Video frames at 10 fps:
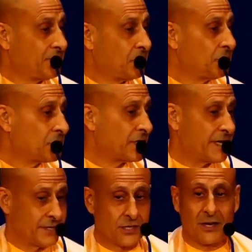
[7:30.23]
In those
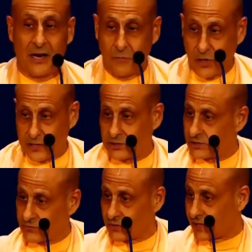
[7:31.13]
days, car
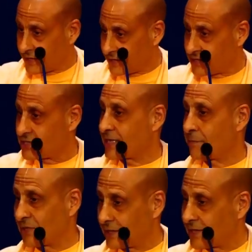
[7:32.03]
washes were like an
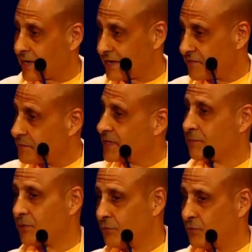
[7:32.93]
assembly line of
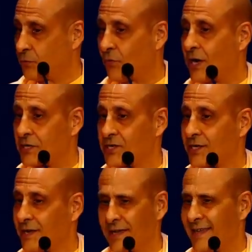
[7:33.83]
people who would
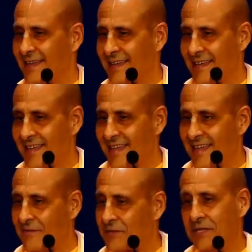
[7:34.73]
wash
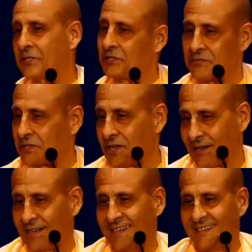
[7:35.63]
every inch of the
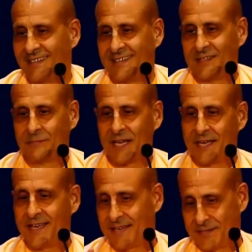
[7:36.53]
car by
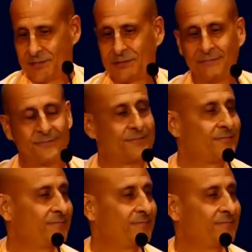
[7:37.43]
hand.